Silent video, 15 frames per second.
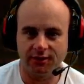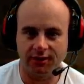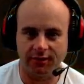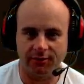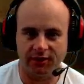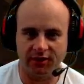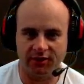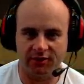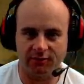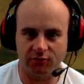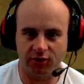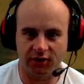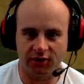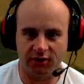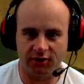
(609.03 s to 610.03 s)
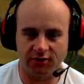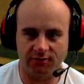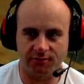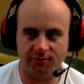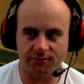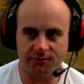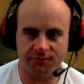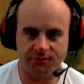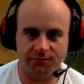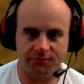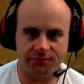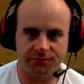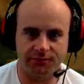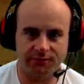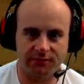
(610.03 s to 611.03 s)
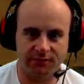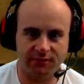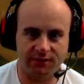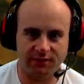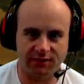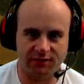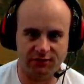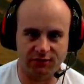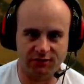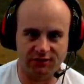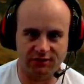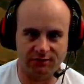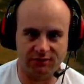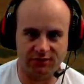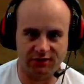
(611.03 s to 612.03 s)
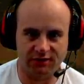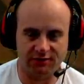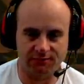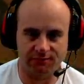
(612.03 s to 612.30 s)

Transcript: bring it up. That's what it seems like.